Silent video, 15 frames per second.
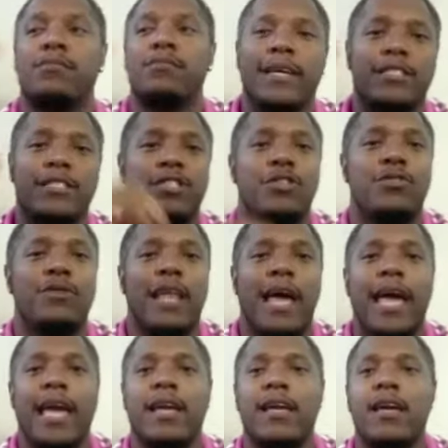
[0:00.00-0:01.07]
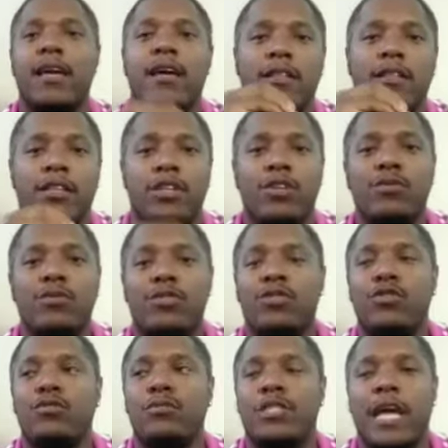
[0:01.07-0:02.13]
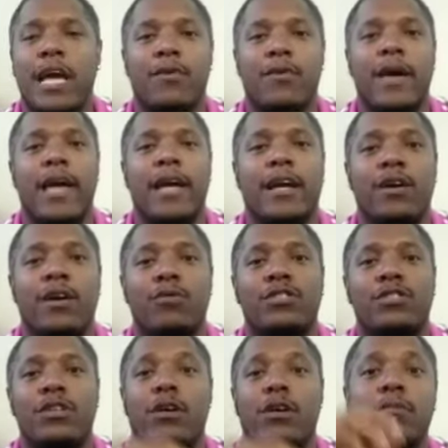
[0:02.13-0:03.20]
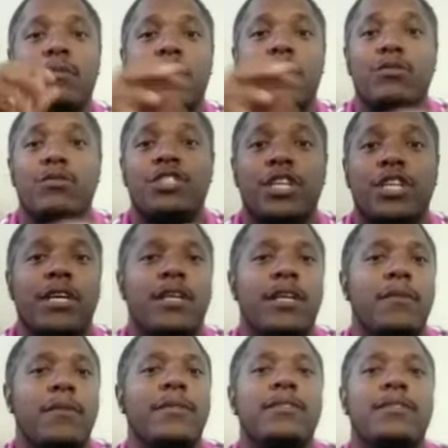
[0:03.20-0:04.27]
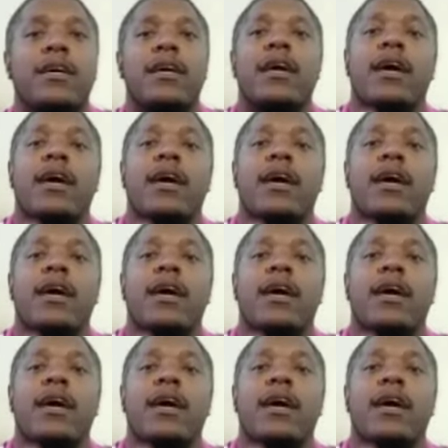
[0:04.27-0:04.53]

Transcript: Make sure you like the YouTube channel at Coach Gene Clemens.